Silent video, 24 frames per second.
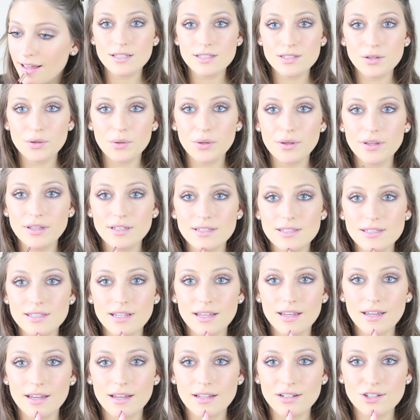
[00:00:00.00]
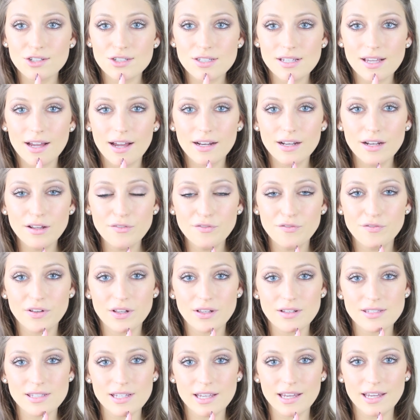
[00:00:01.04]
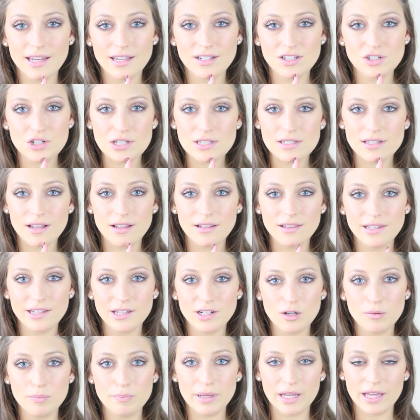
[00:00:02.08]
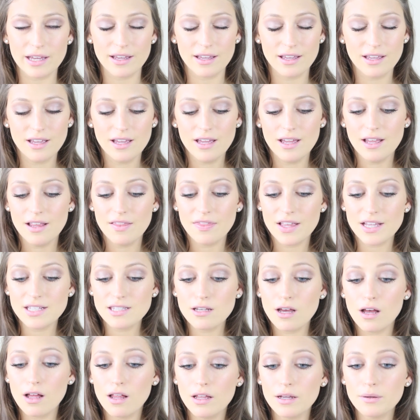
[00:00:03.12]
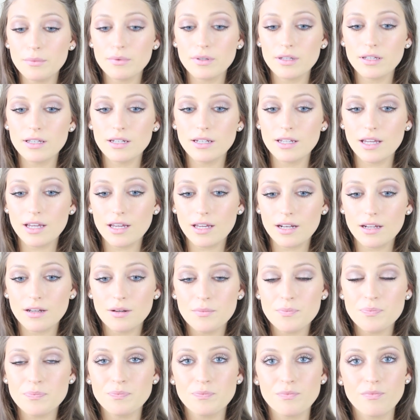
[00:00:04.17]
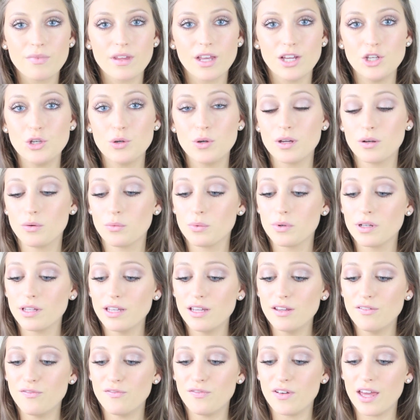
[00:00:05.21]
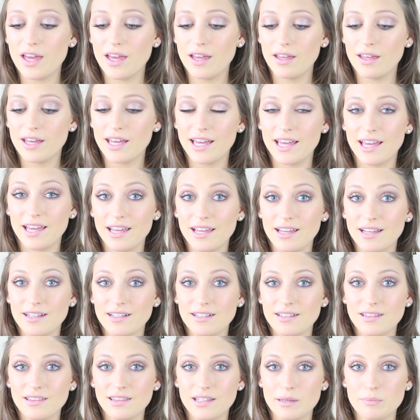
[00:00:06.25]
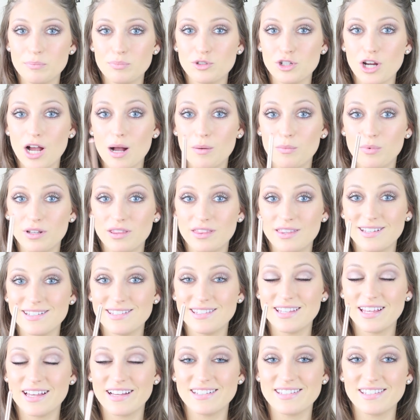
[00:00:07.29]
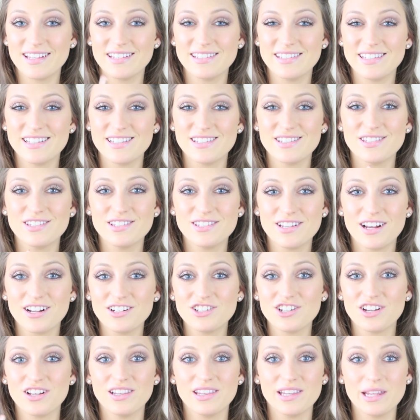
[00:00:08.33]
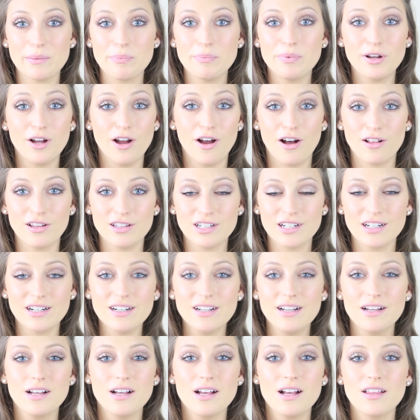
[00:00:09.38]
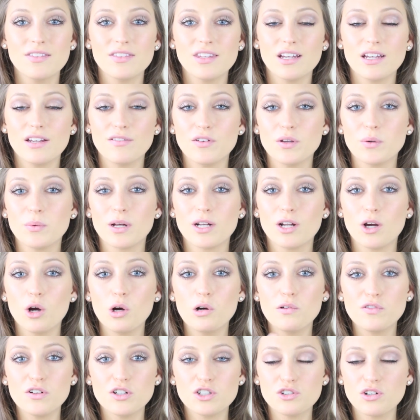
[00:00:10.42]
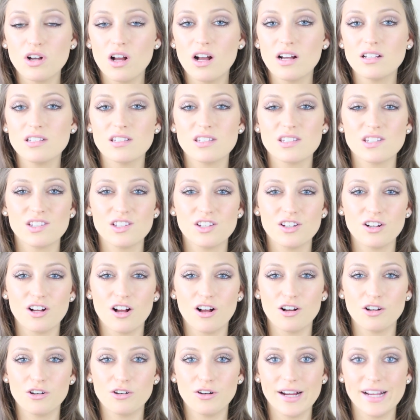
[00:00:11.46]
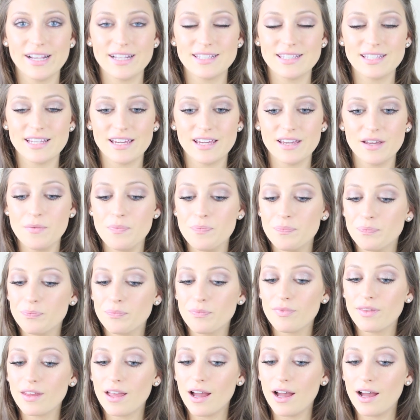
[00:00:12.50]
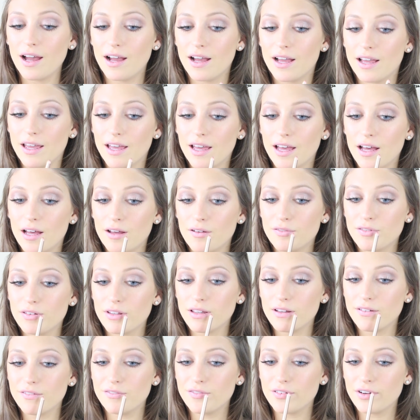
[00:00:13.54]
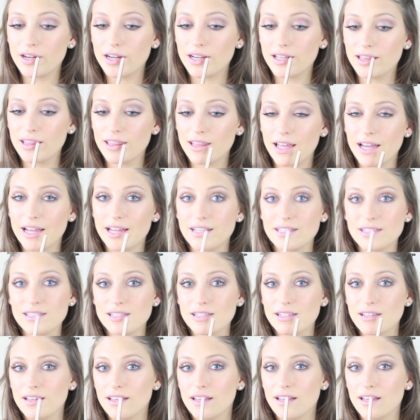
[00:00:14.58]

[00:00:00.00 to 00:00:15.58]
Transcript: So you can see it just kind of fills it in just a little bit. That's all I really need. You can really fake a lip job with this thing since it's such a lip color that if you want to overdraw, it doesn't look all crazy. I have very light